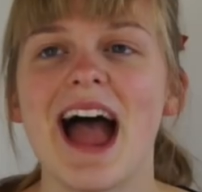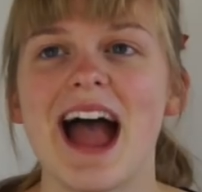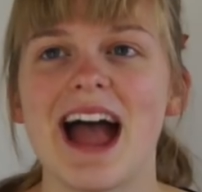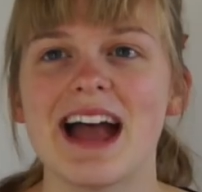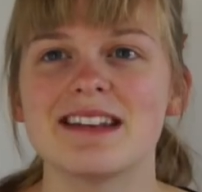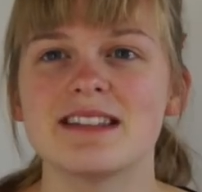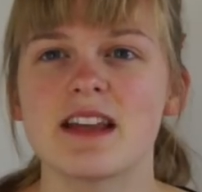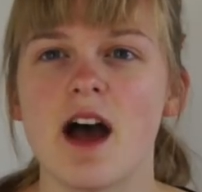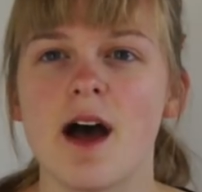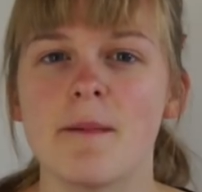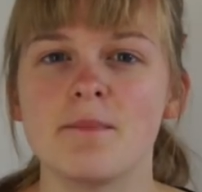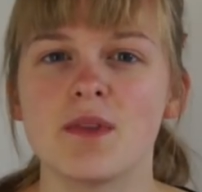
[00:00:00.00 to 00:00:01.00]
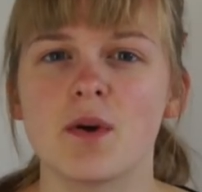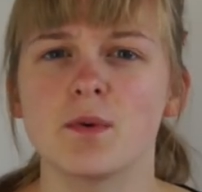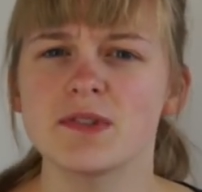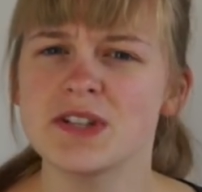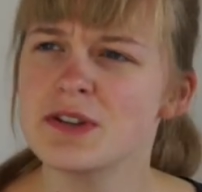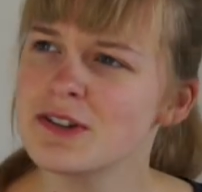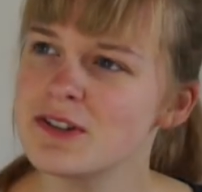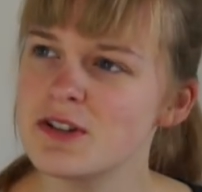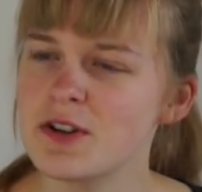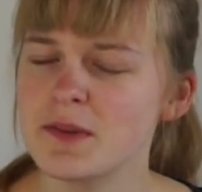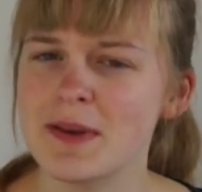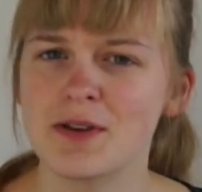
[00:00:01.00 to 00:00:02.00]
And also you can
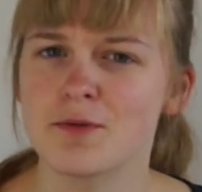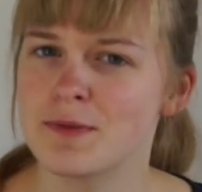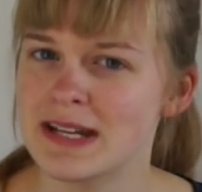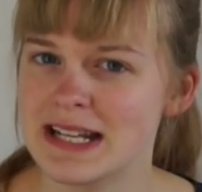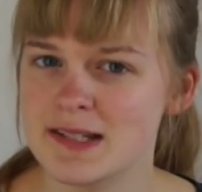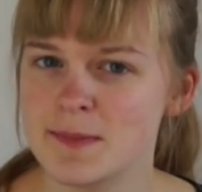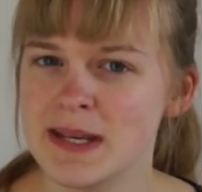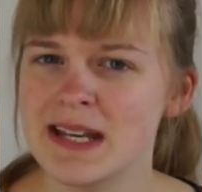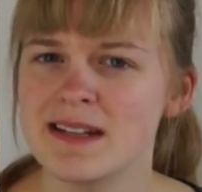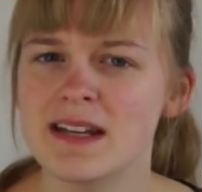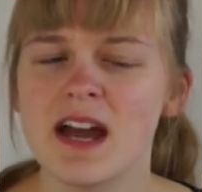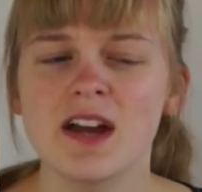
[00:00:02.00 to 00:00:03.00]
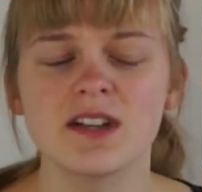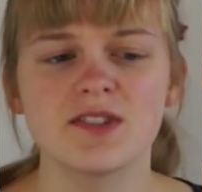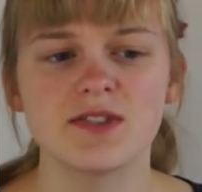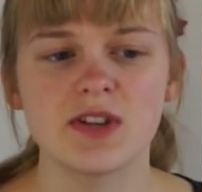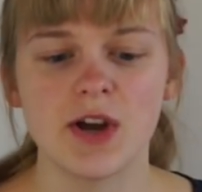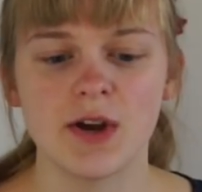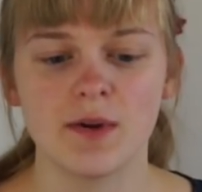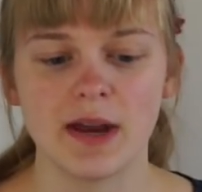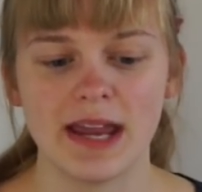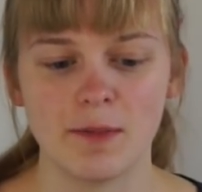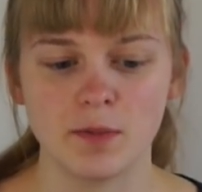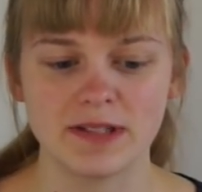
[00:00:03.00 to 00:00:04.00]
document your reading speed, so
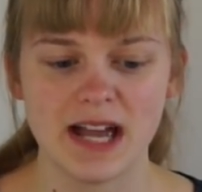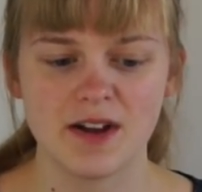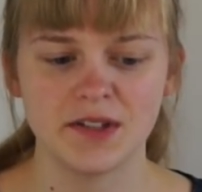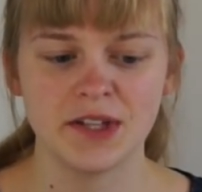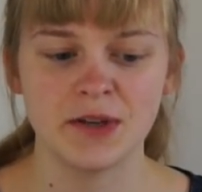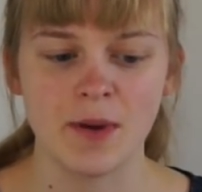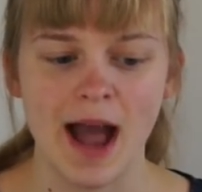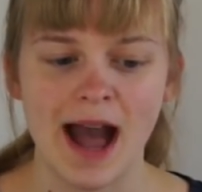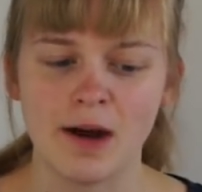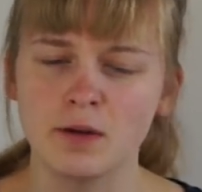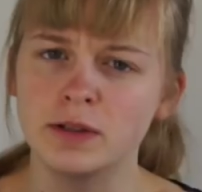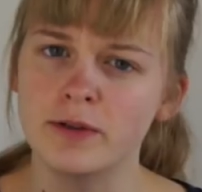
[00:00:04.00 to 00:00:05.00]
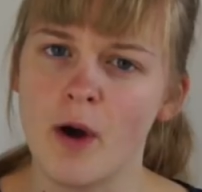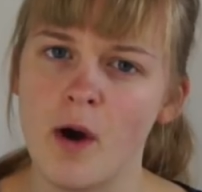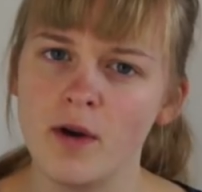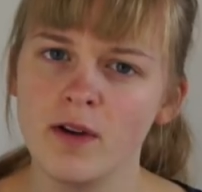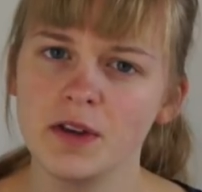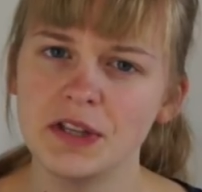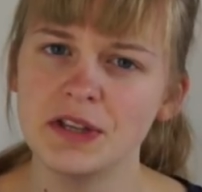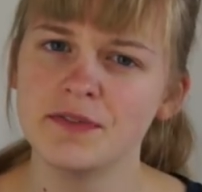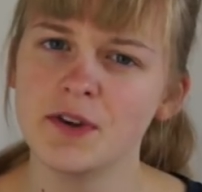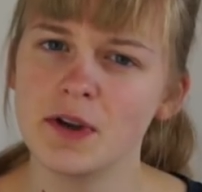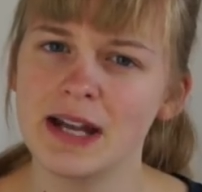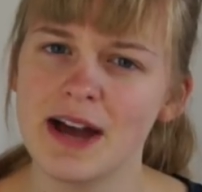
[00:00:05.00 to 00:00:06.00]
it will tell you how long
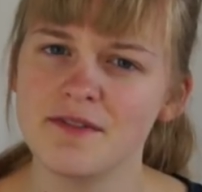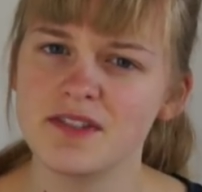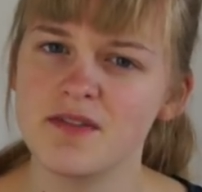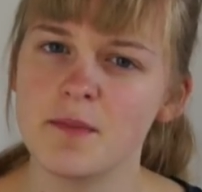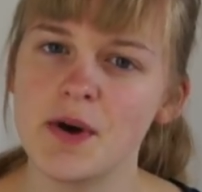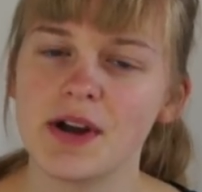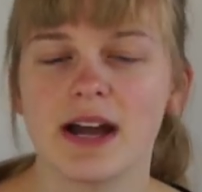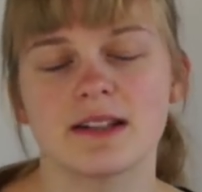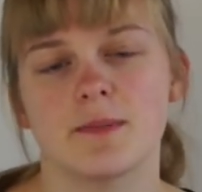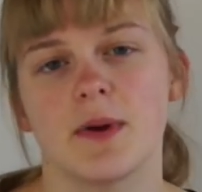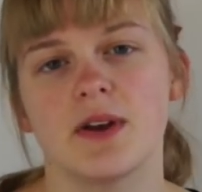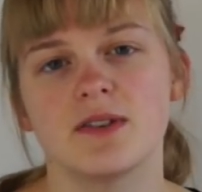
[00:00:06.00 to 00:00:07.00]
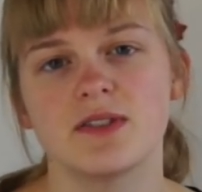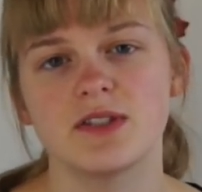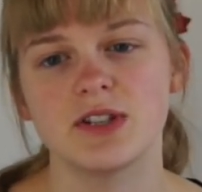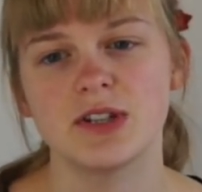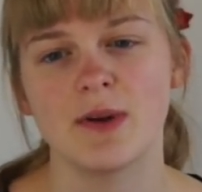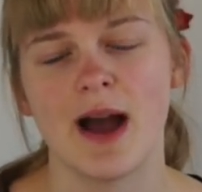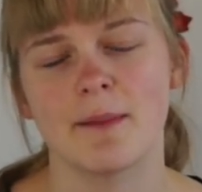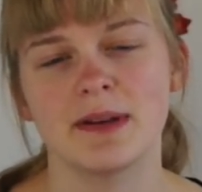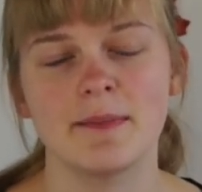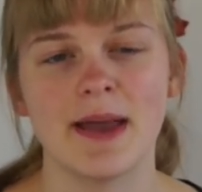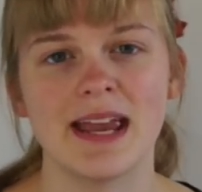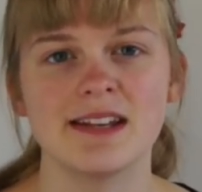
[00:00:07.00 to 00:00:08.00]
you've got left of the book as opposed to how
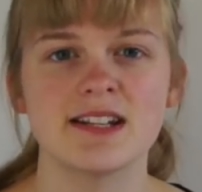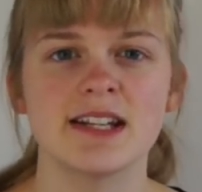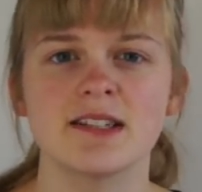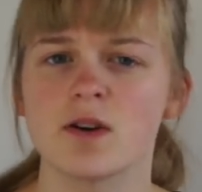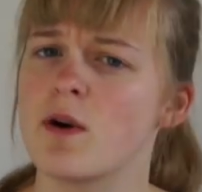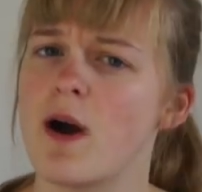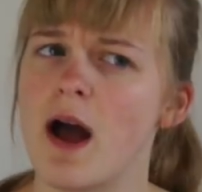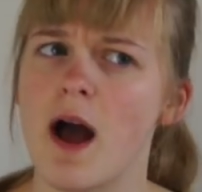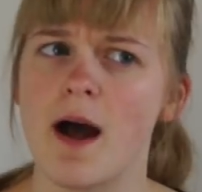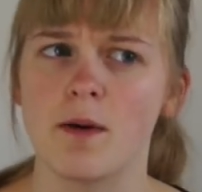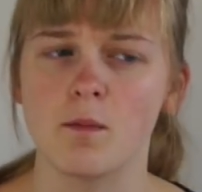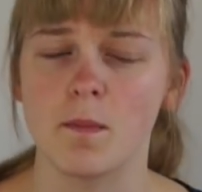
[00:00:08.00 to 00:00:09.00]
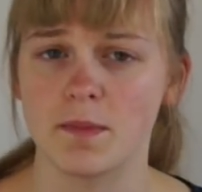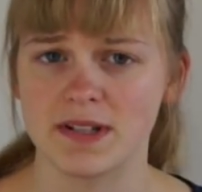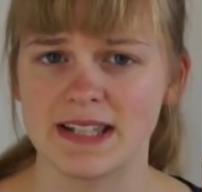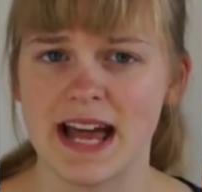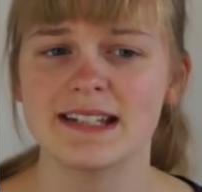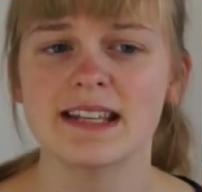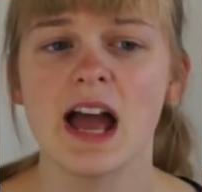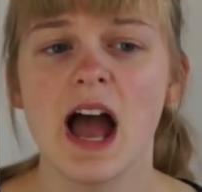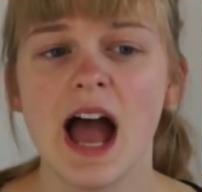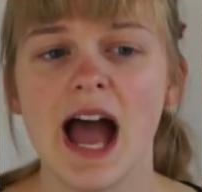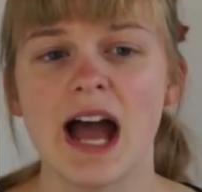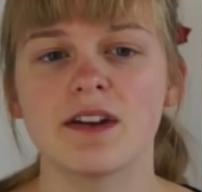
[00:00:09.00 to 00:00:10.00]
many pages or what percent.
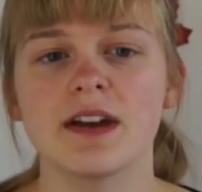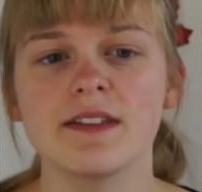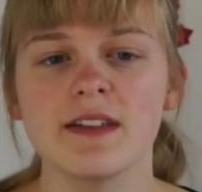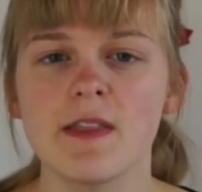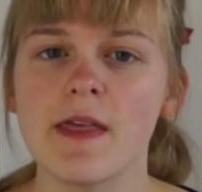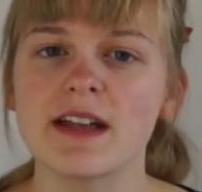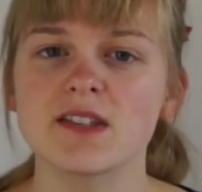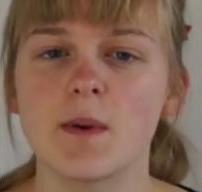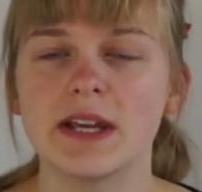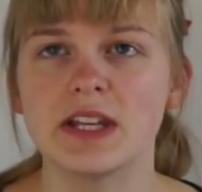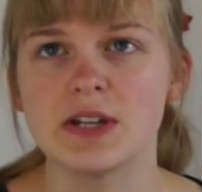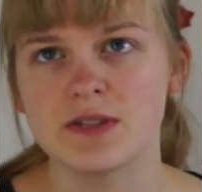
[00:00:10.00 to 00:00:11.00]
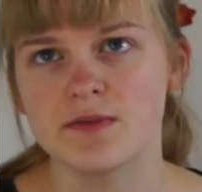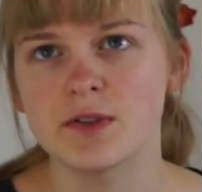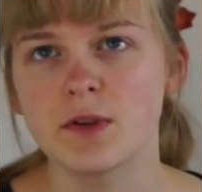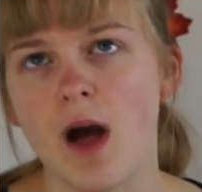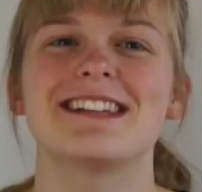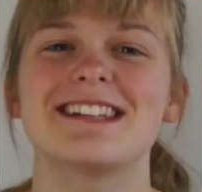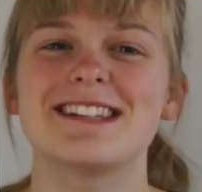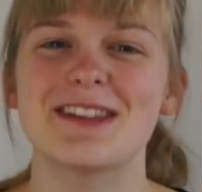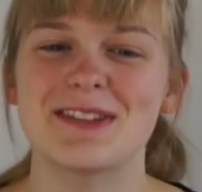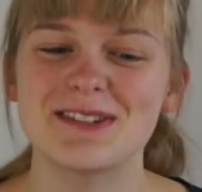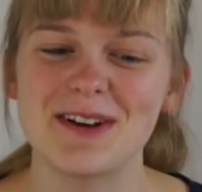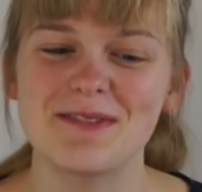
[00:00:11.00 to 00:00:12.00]
And I think that that's quite useful. This is
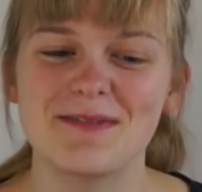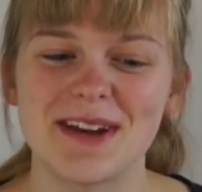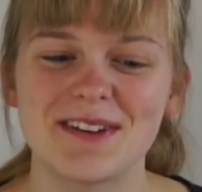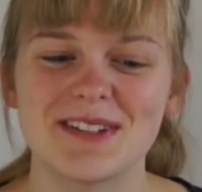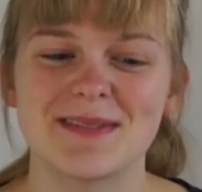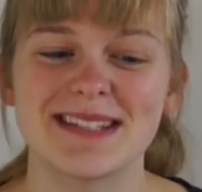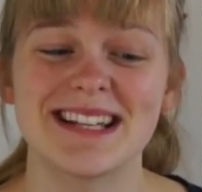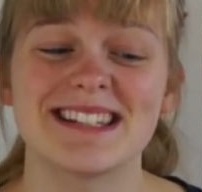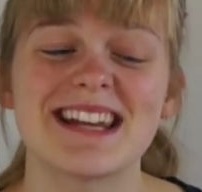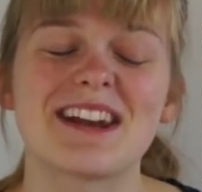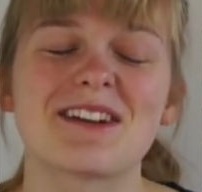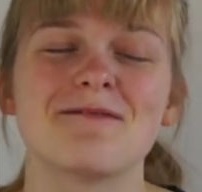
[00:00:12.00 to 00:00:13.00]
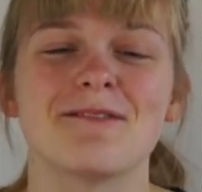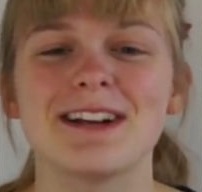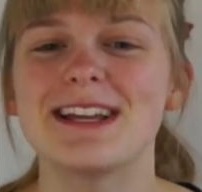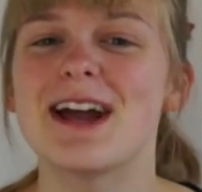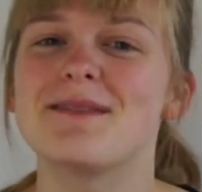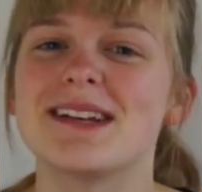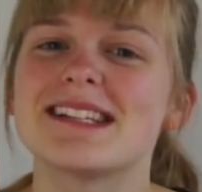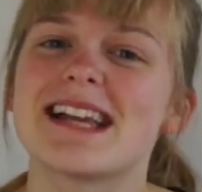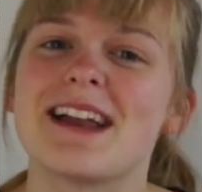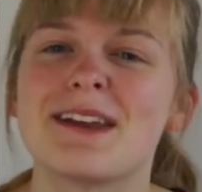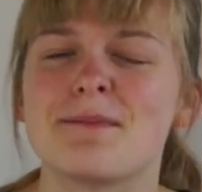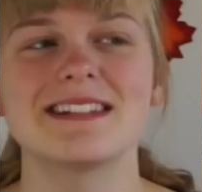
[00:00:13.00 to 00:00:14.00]
at the top of my Christmas list and I'm really hoping to
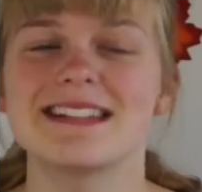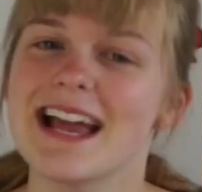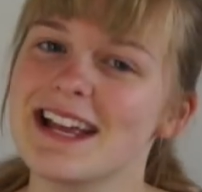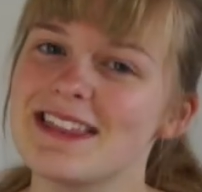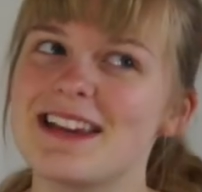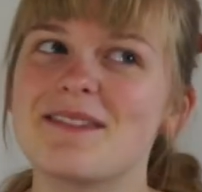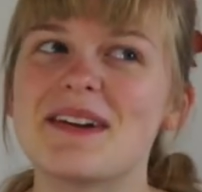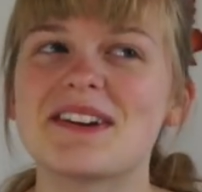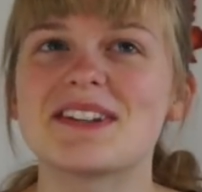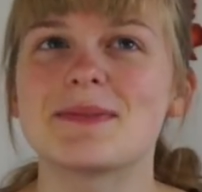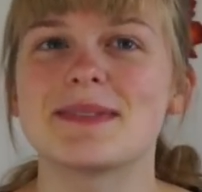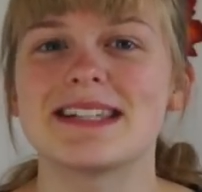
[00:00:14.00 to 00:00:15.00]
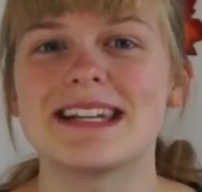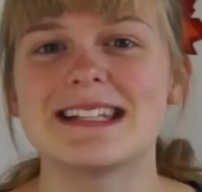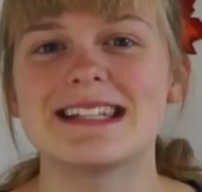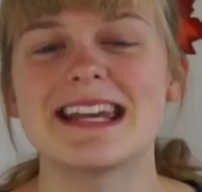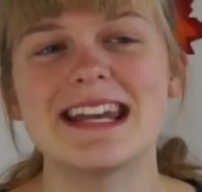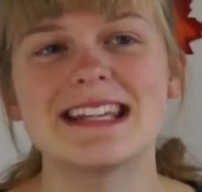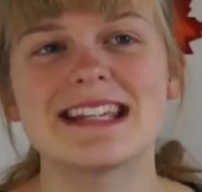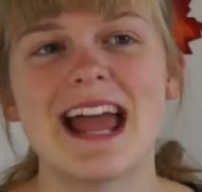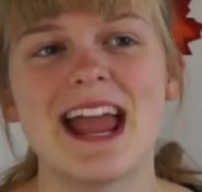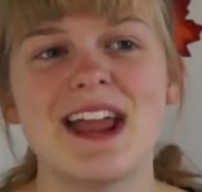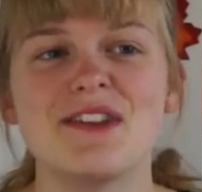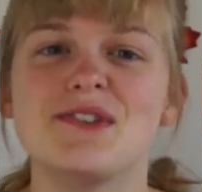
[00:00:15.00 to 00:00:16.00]
get it. The second thing on my Christmas list is
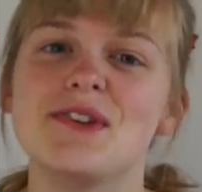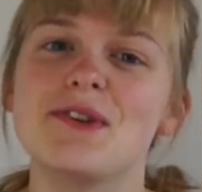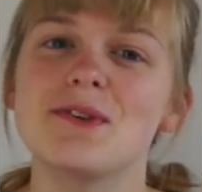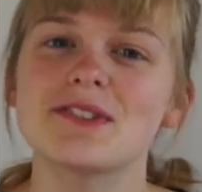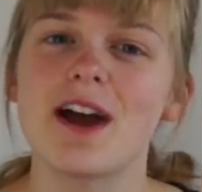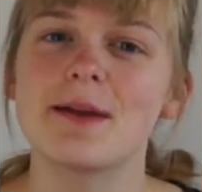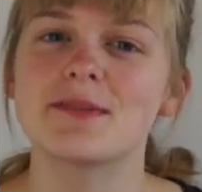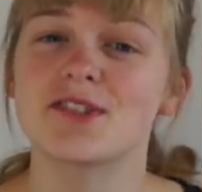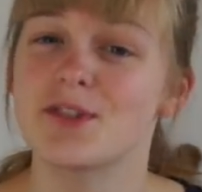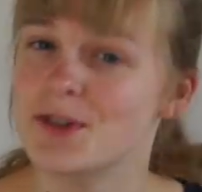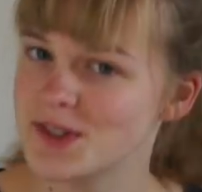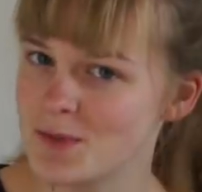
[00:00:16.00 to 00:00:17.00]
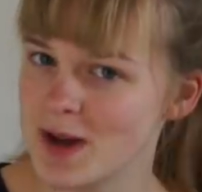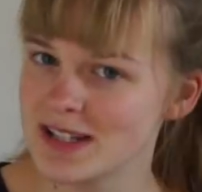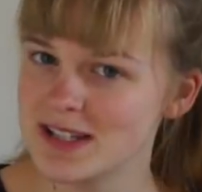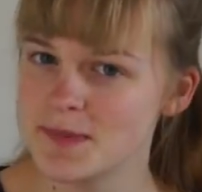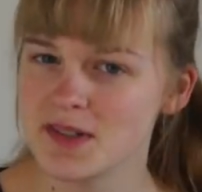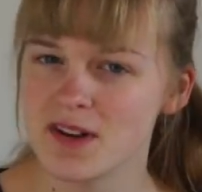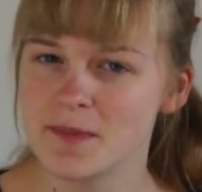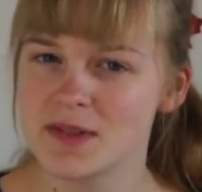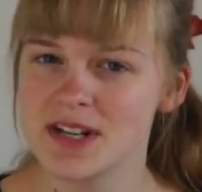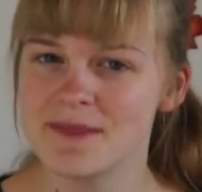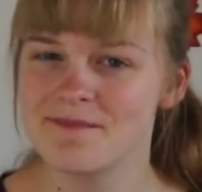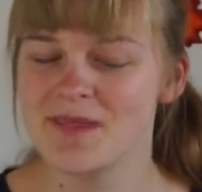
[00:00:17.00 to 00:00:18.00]
a New York Times crossword
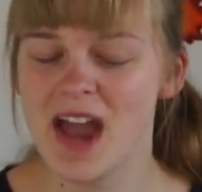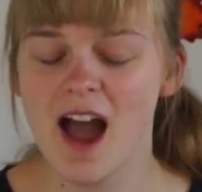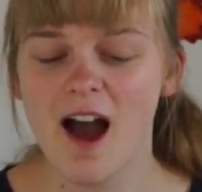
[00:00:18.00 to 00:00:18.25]
subscription.